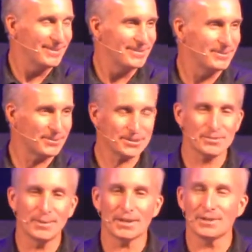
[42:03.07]
don't
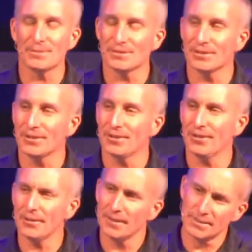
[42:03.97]
expect him just to go,
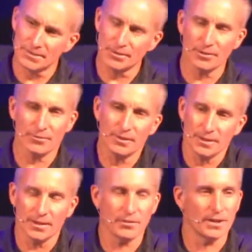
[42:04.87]
oh, I see you're offended.
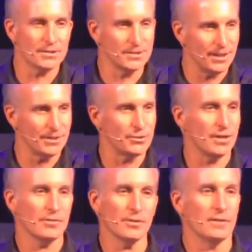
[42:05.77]
Have a nice day.
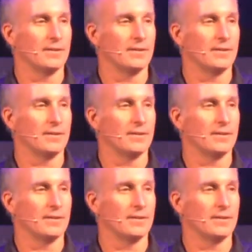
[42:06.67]
Drive on.